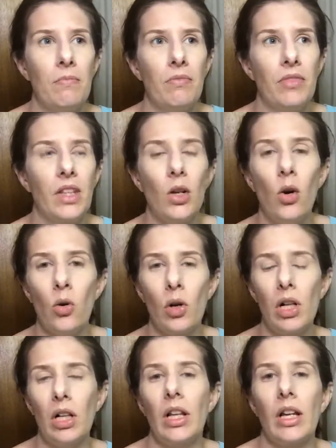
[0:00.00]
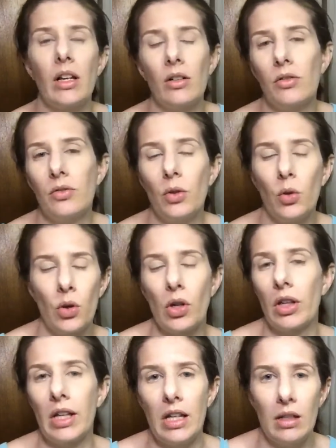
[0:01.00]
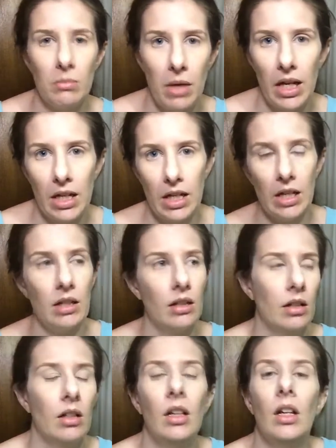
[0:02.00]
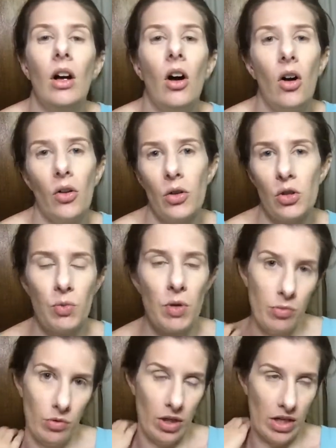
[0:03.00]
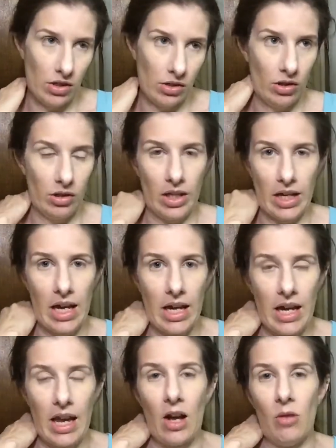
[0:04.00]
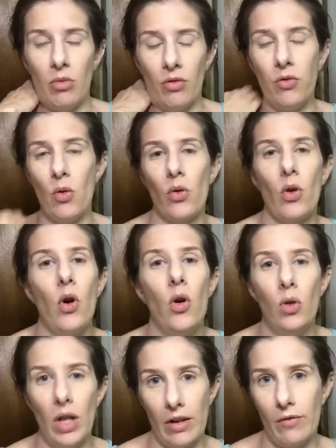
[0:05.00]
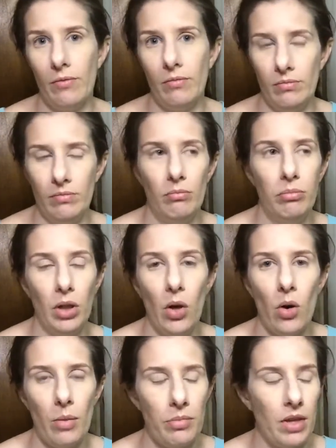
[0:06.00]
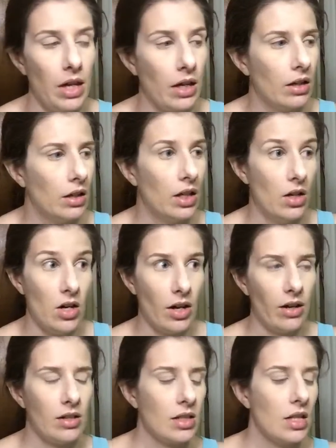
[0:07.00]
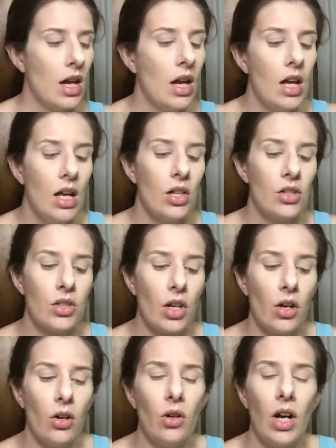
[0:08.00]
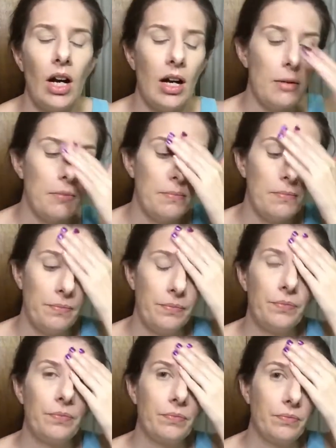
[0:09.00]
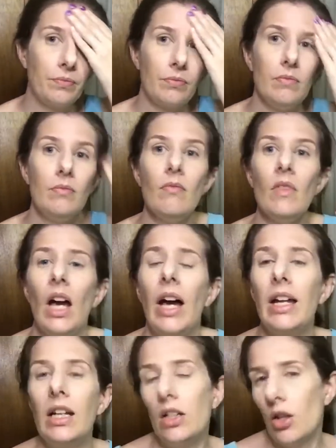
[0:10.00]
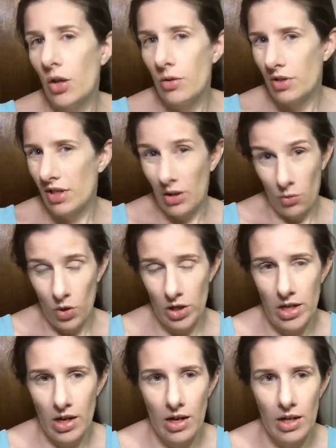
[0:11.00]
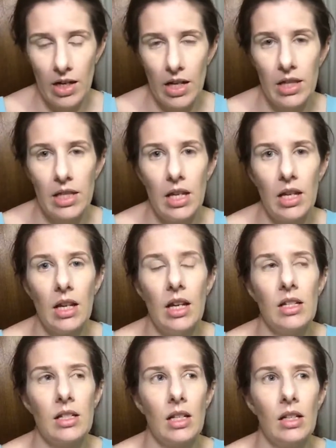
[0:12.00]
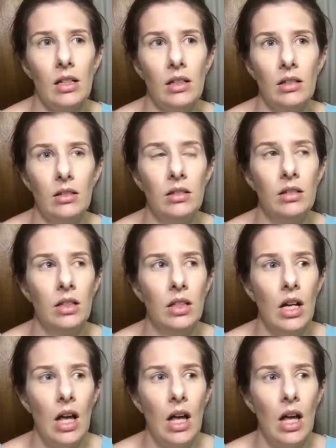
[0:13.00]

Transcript: the whole clique of Laura Lee and Manny and all those people like started like hanging out, before the whole like blow up thing in August. So I didn't know he was like working on anything until